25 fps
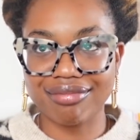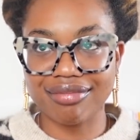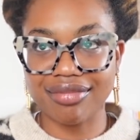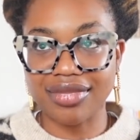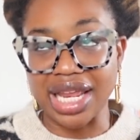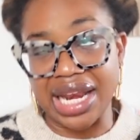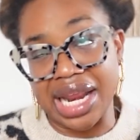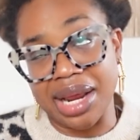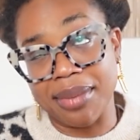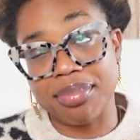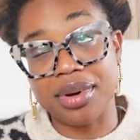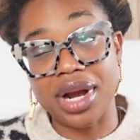
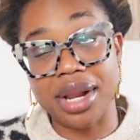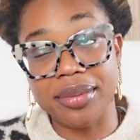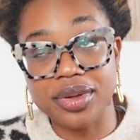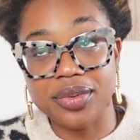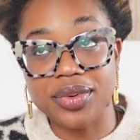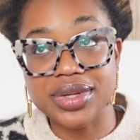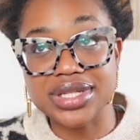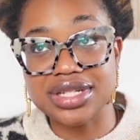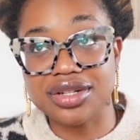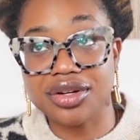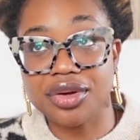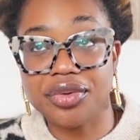And I probably
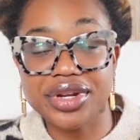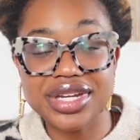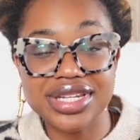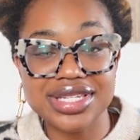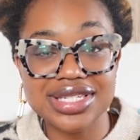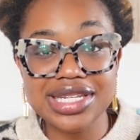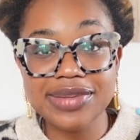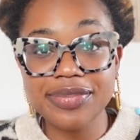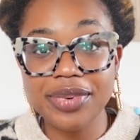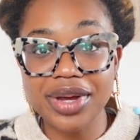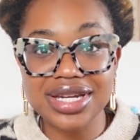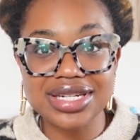wasn't going to
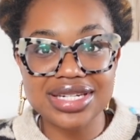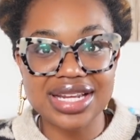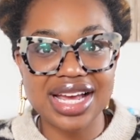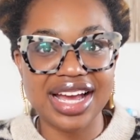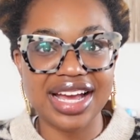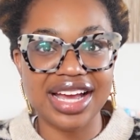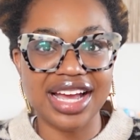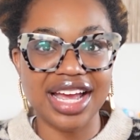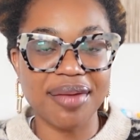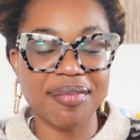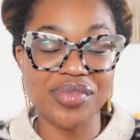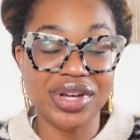sleep on
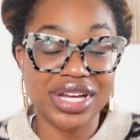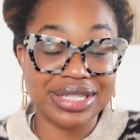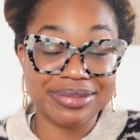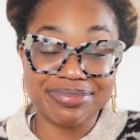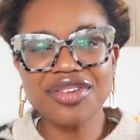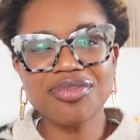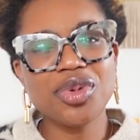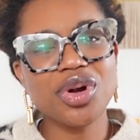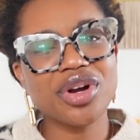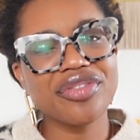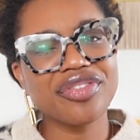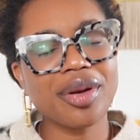time, but
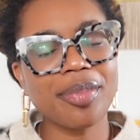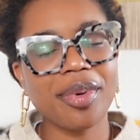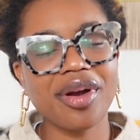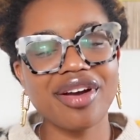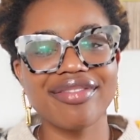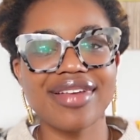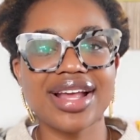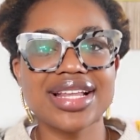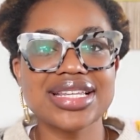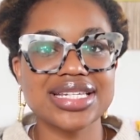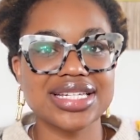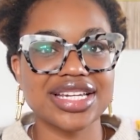more for
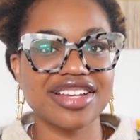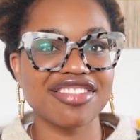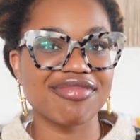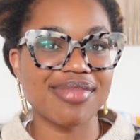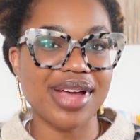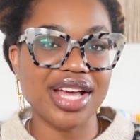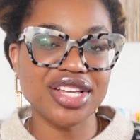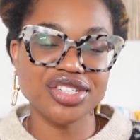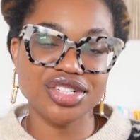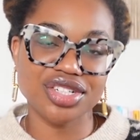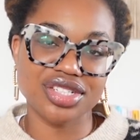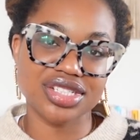preventative
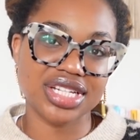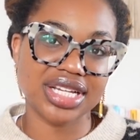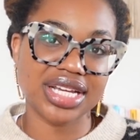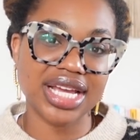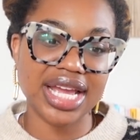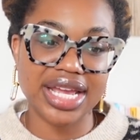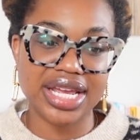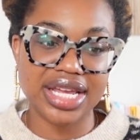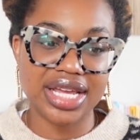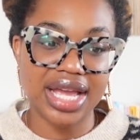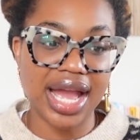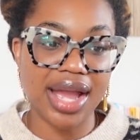measures. Like,
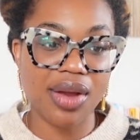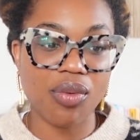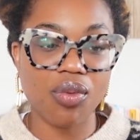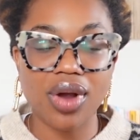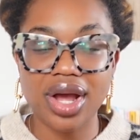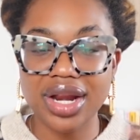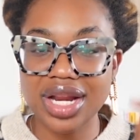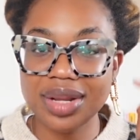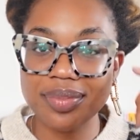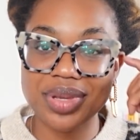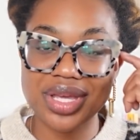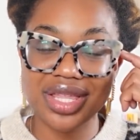I
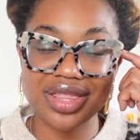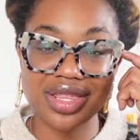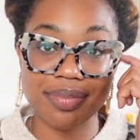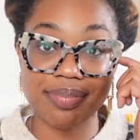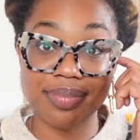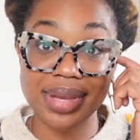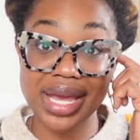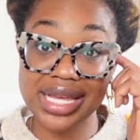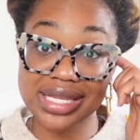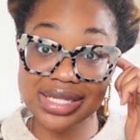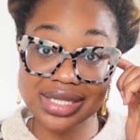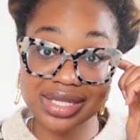want to be the
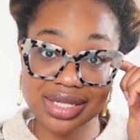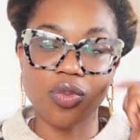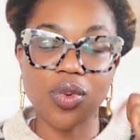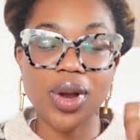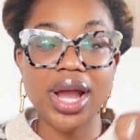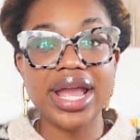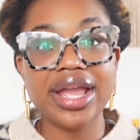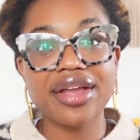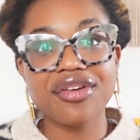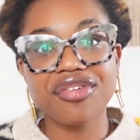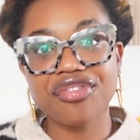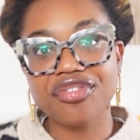best
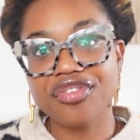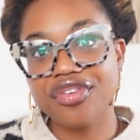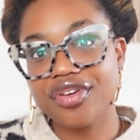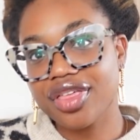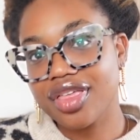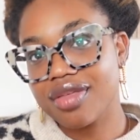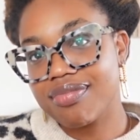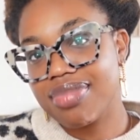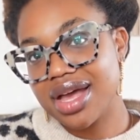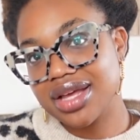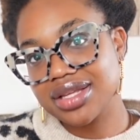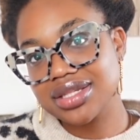wife,
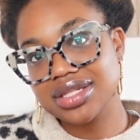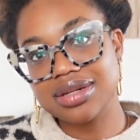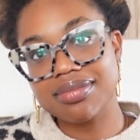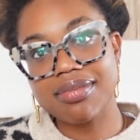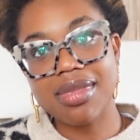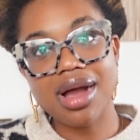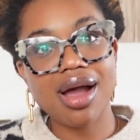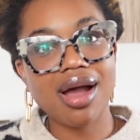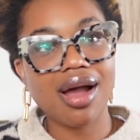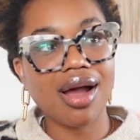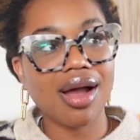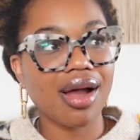the best
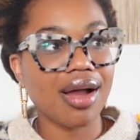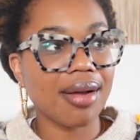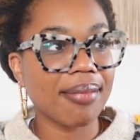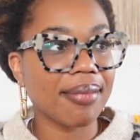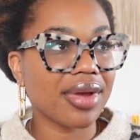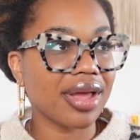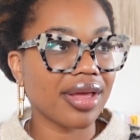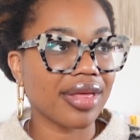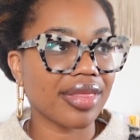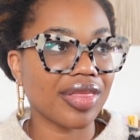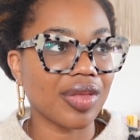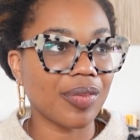
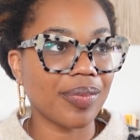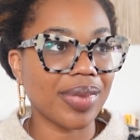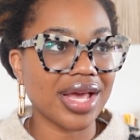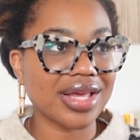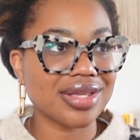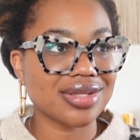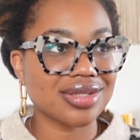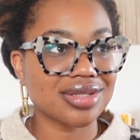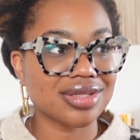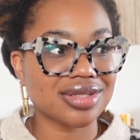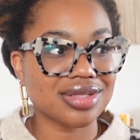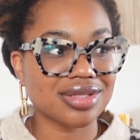mom, the
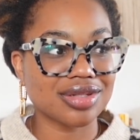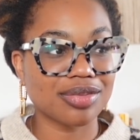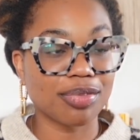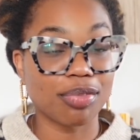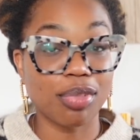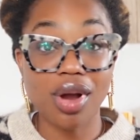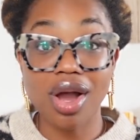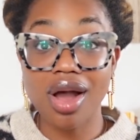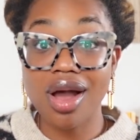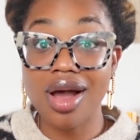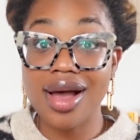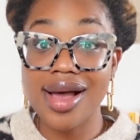best
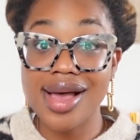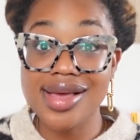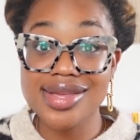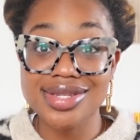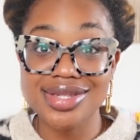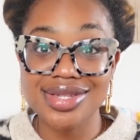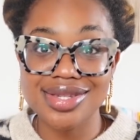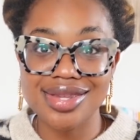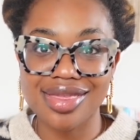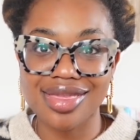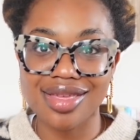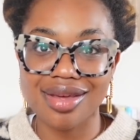
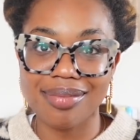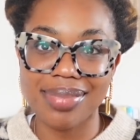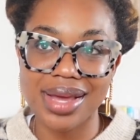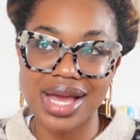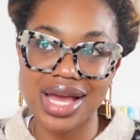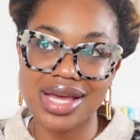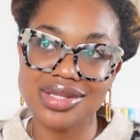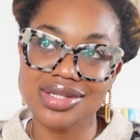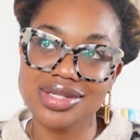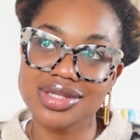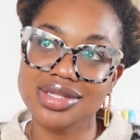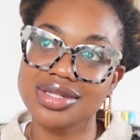boss, the
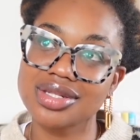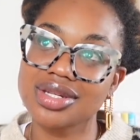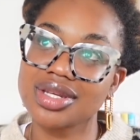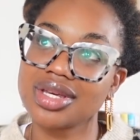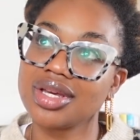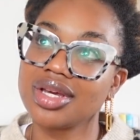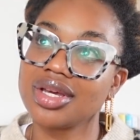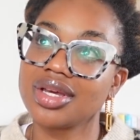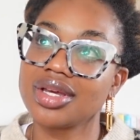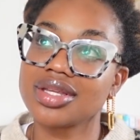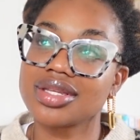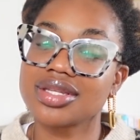best
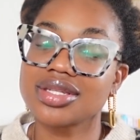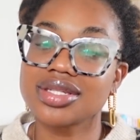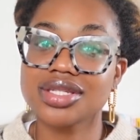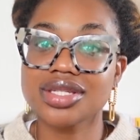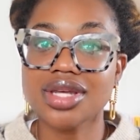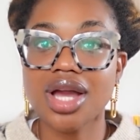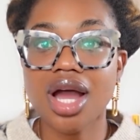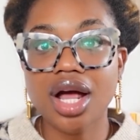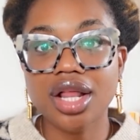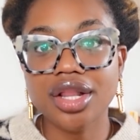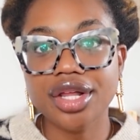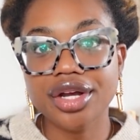
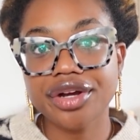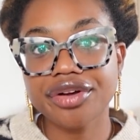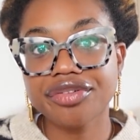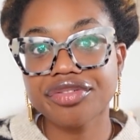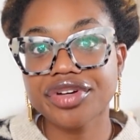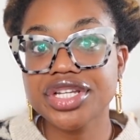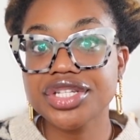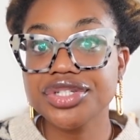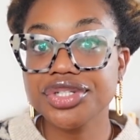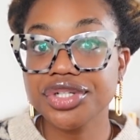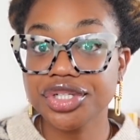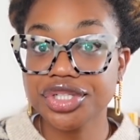scholar,
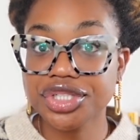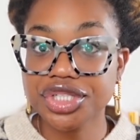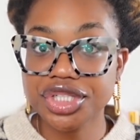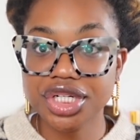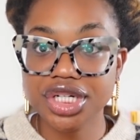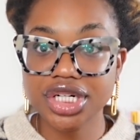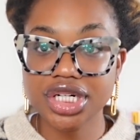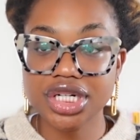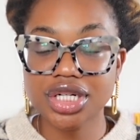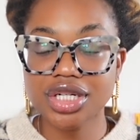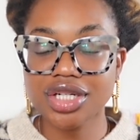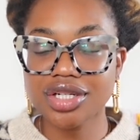
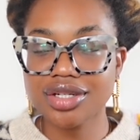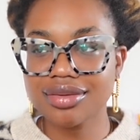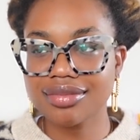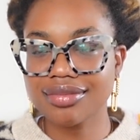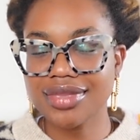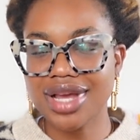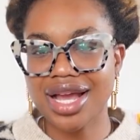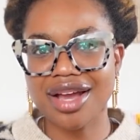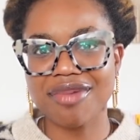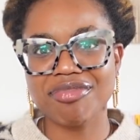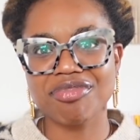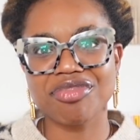researcher,
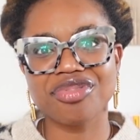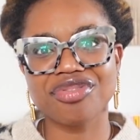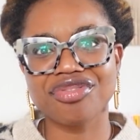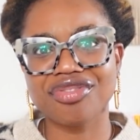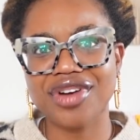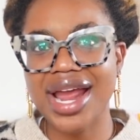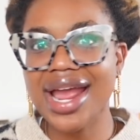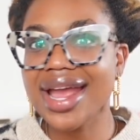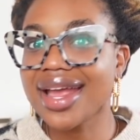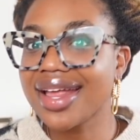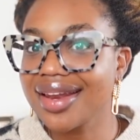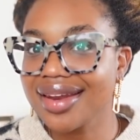
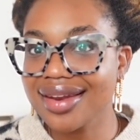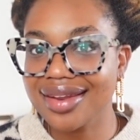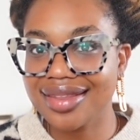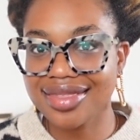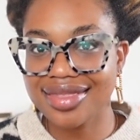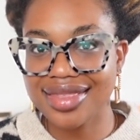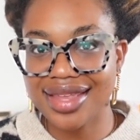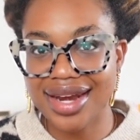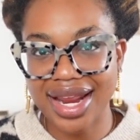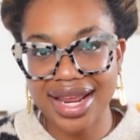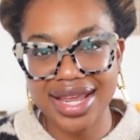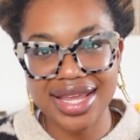friend
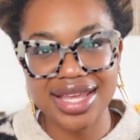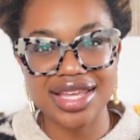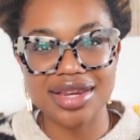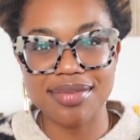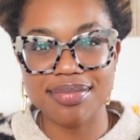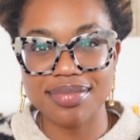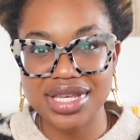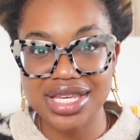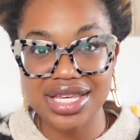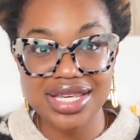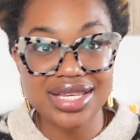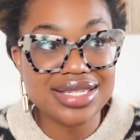that I can
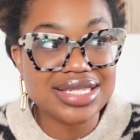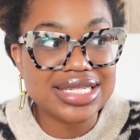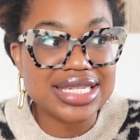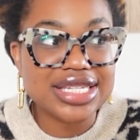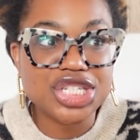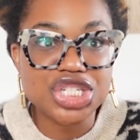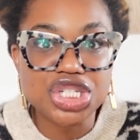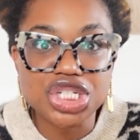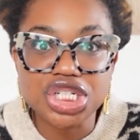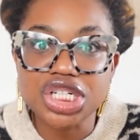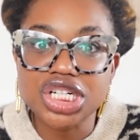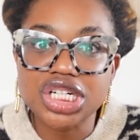be,
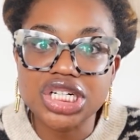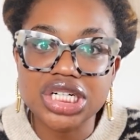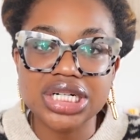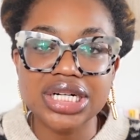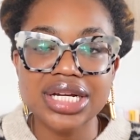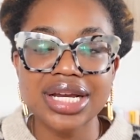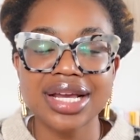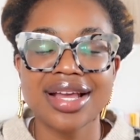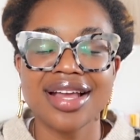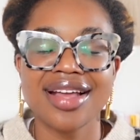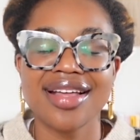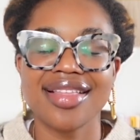sister
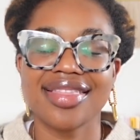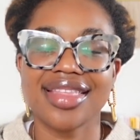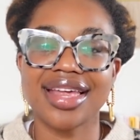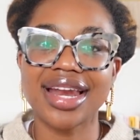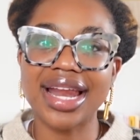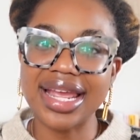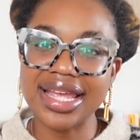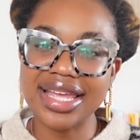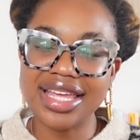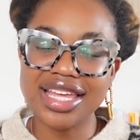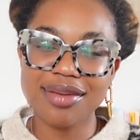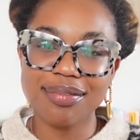that
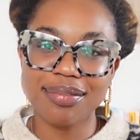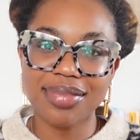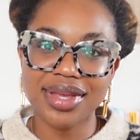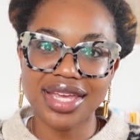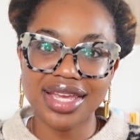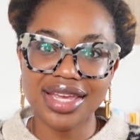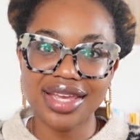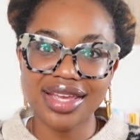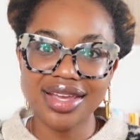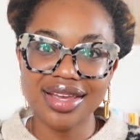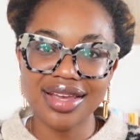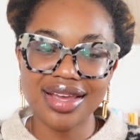I can
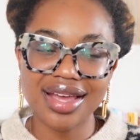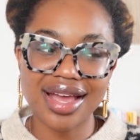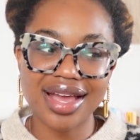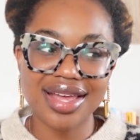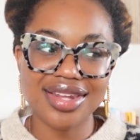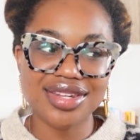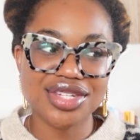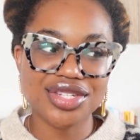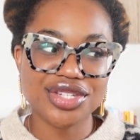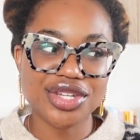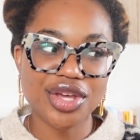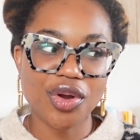be.
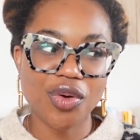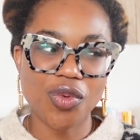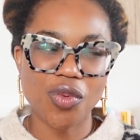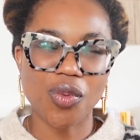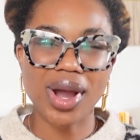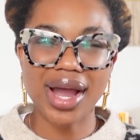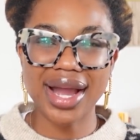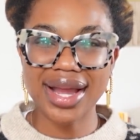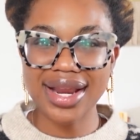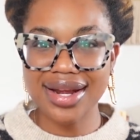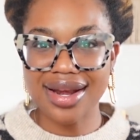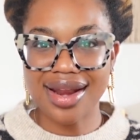And so
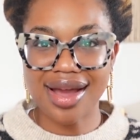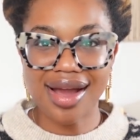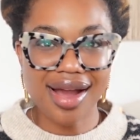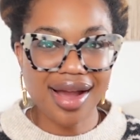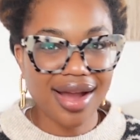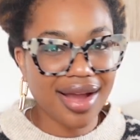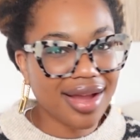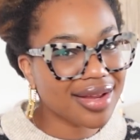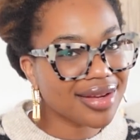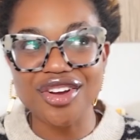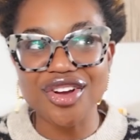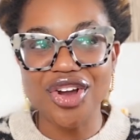why
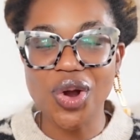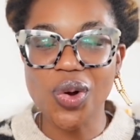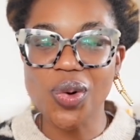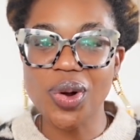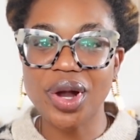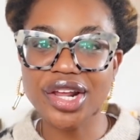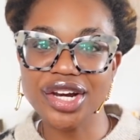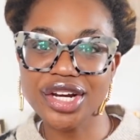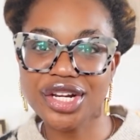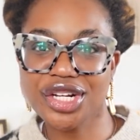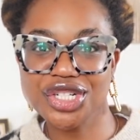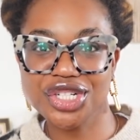not go
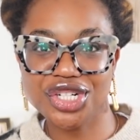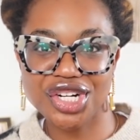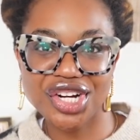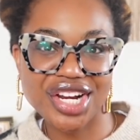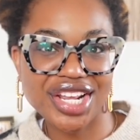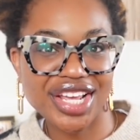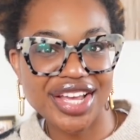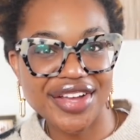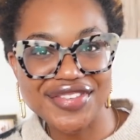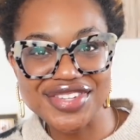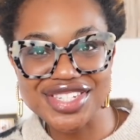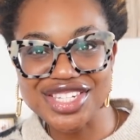on a
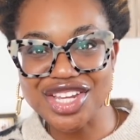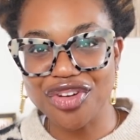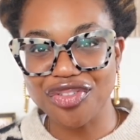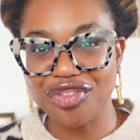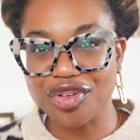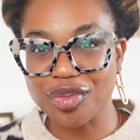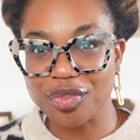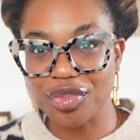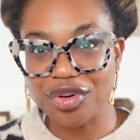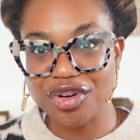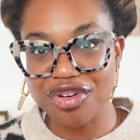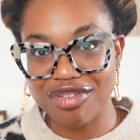journey of
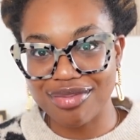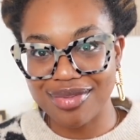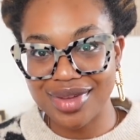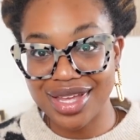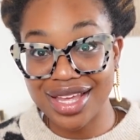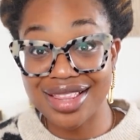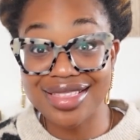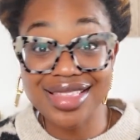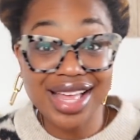self-improvement?